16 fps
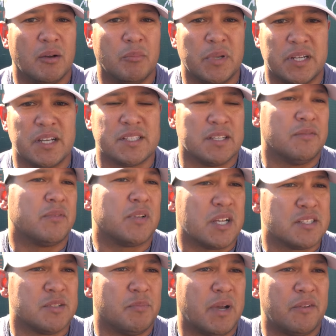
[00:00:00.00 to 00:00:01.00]
because
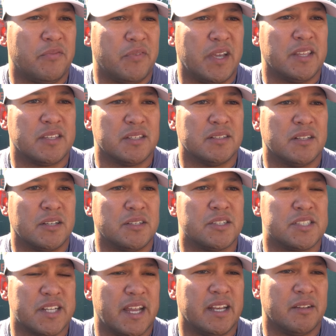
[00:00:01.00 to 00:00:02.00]
of my faith and
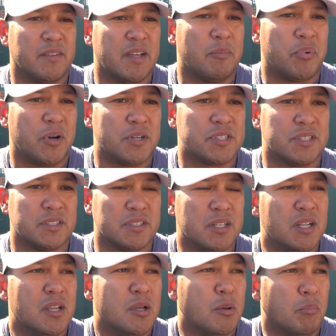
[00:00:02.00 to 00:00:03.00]
understanding of that person.
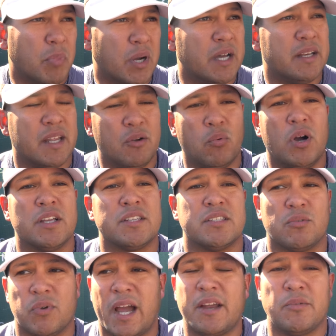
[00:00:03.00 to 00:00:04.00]
But it was
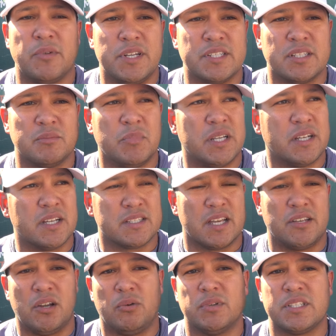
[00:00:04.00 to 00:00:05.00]
the right reason because
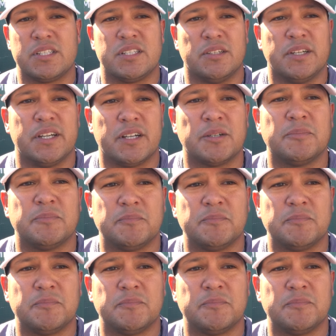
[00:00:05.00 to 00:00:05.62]
I know what's still here.